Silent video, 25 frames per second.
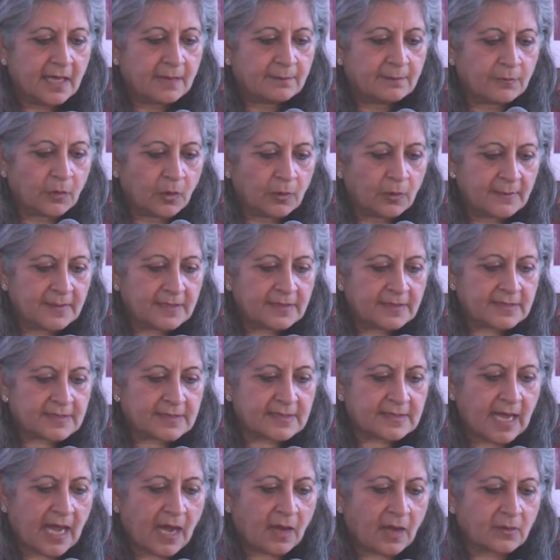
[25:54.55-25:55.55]

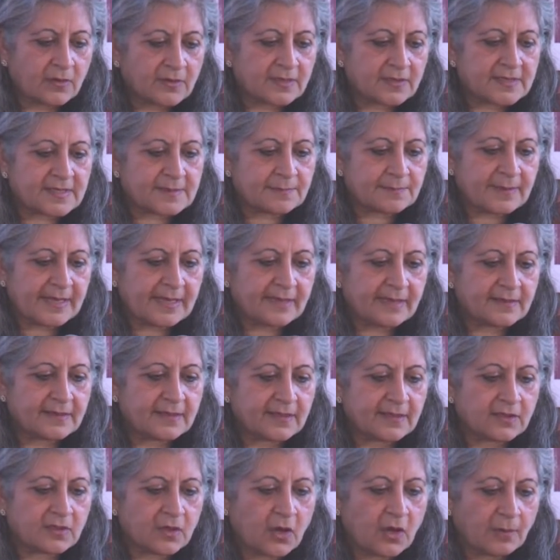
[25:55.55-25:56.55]
moments, hours spent
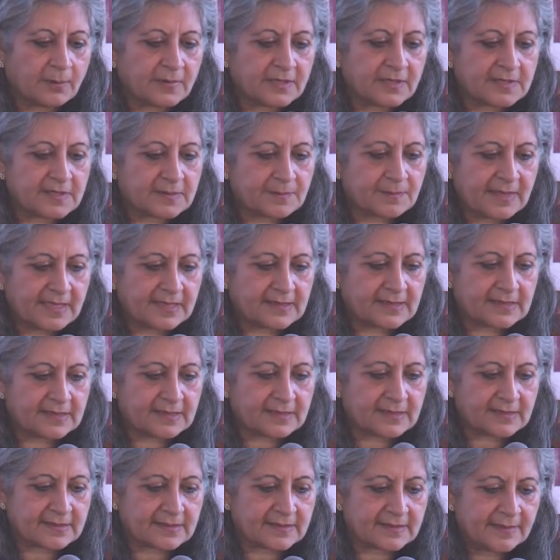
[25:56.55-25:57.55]
in common
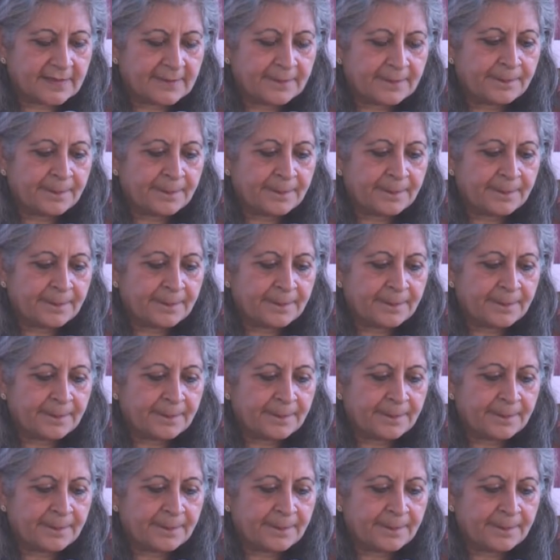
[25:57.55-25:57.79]
spaces,